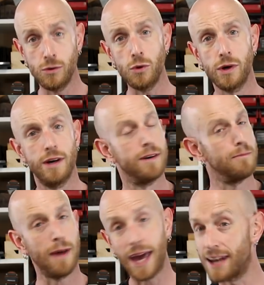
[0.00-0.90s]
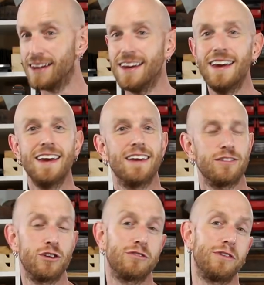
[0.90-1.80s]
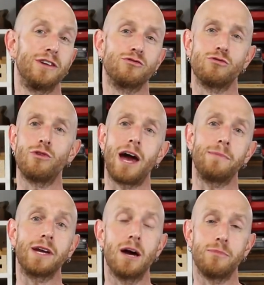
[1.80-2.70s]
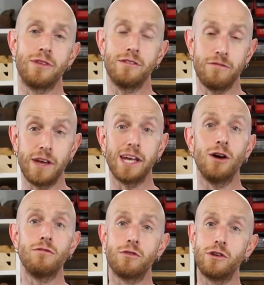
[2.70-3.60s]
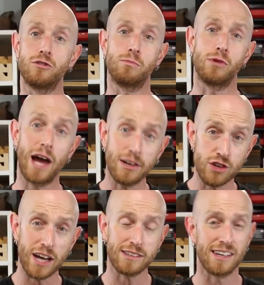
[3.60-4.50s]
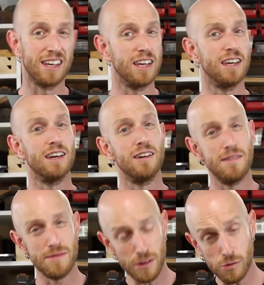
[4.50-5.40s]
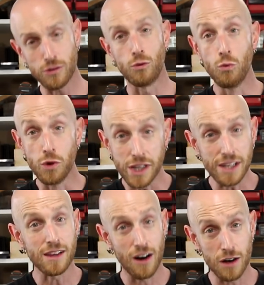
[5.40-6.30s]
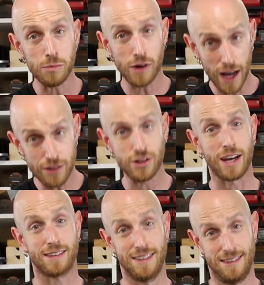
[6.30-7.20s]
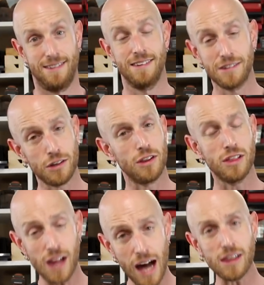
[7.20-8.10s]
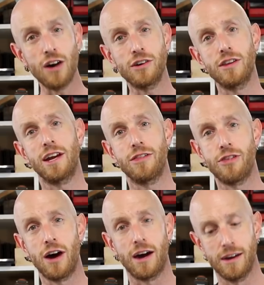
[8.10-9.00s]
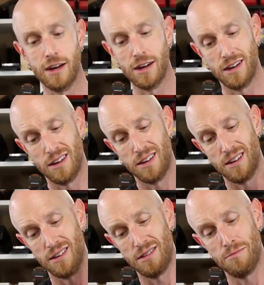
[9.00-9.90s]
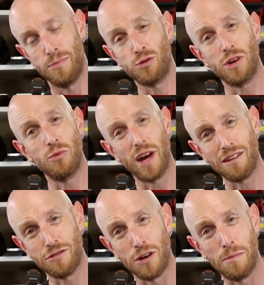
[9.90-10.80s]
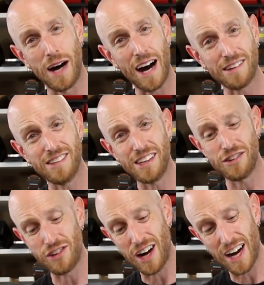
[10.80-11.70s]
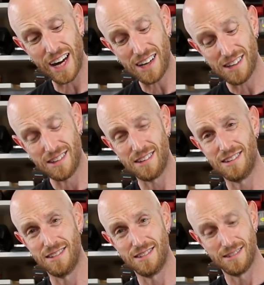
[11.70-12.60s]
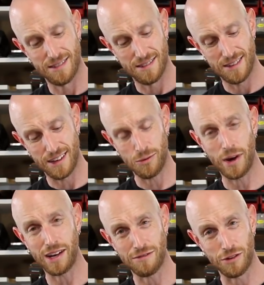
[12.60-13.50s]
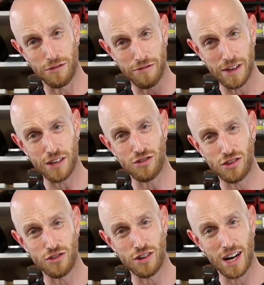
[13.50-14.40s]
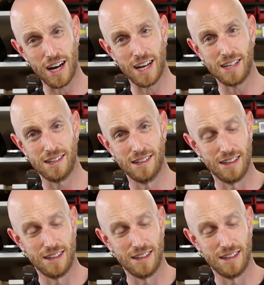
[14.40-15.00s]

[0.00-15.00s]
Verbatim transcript: Whew, man. Just finished wrapping up the video for this project. This was a really long project. Took a lot longer than I thought between waiting for epoxy to dry and waiting for finish to dry.